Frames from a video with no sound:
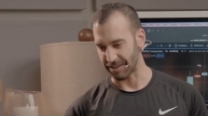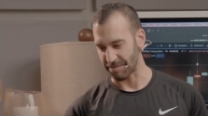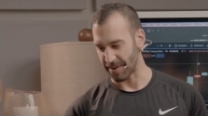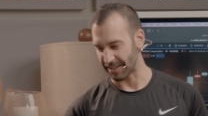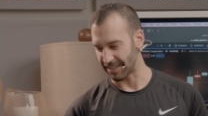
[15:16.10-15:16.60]

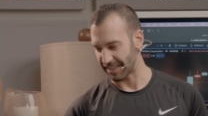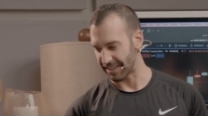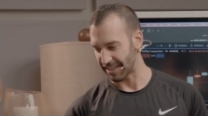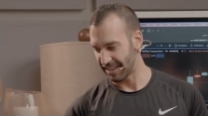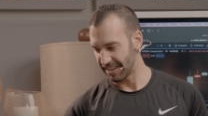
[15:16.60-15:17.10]
go back to
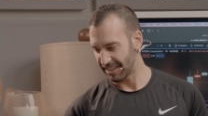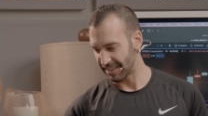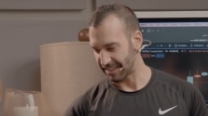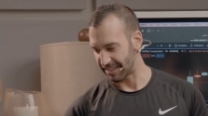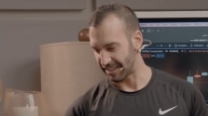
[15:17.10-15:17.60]
the
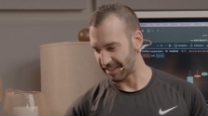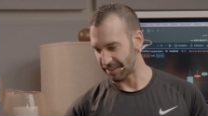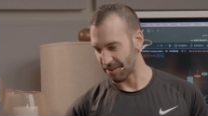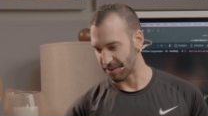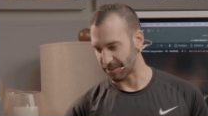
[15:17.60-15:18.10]
the,
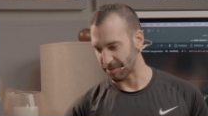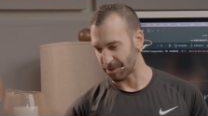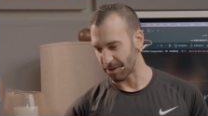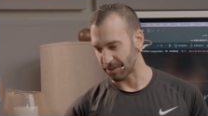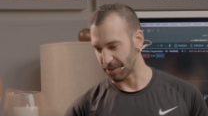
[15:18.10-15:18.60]
the long term
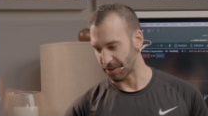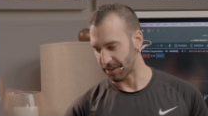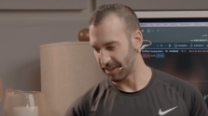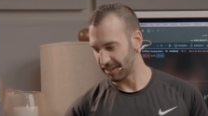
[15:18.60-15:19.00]
chart and look.